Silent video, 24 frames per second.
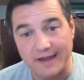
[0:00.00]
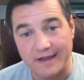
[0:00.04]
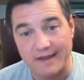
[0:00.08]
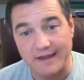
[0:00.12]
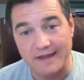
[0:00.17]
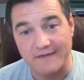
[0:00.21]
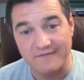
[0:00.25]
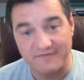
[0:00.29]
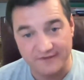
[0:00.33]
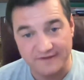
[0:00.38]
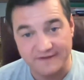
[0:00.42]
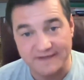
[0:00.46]

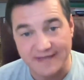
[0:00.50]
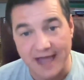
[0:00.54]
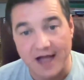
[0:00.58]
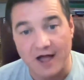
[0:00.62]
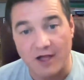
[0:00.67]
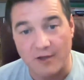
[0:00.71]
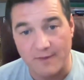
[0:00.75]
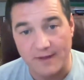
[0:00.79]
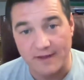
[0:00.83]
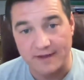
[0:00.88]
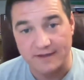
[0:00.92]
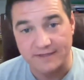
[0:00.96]
if the
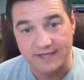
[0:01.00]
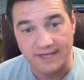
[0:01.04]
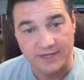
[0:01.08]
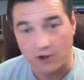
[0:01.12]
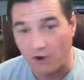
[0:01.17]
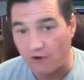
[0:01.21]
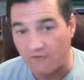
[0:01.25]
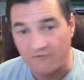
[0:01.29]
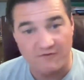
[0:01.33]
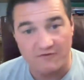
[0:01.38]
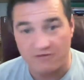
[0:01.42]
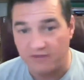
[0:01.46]
Taliban take
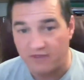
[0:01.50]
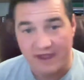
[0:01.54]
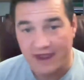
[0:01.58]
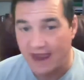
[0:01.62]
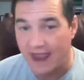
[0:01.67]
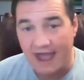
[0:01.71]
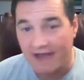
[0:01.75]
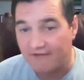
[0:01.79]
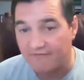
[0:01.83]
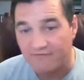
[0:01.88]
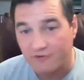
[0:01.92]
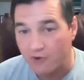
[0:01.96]
over. They
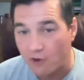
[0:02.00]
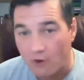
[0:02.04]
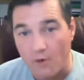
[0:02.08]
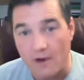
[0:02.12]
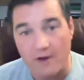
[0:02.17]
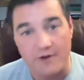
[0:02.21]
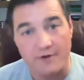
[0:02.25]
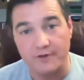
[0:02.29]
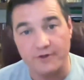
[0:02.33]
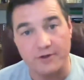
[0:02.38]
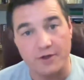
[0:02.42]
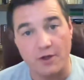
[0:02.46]
have
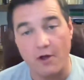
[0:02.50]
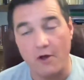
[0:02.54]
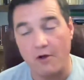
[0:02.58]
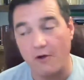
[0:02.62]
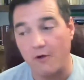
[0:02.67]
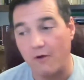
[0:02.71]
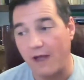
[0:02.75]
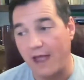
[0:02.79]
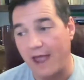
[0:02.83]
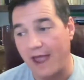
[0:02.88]
nowhere to go.